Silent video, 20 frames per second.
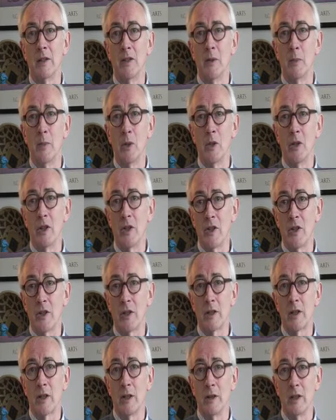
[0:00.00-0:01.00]
The book is
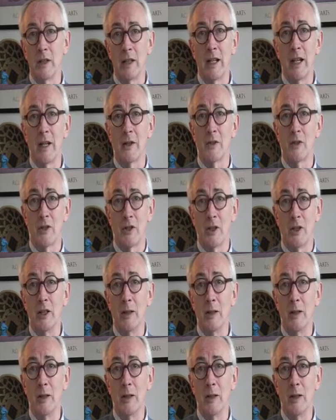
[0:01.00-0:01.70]
currently out as an